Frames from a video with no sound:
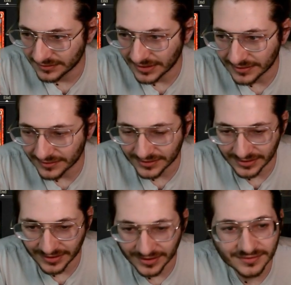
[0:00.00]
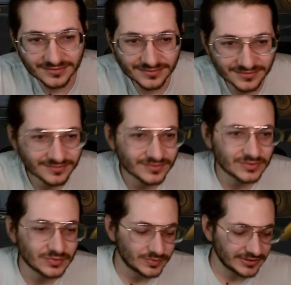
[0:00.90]
and looking at
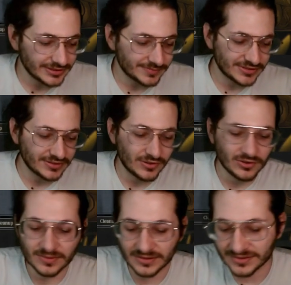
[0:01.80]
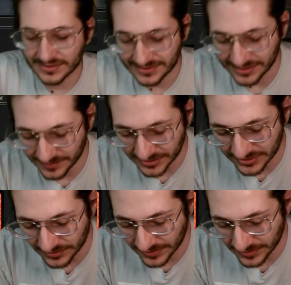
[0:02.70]
William Sonova and CB2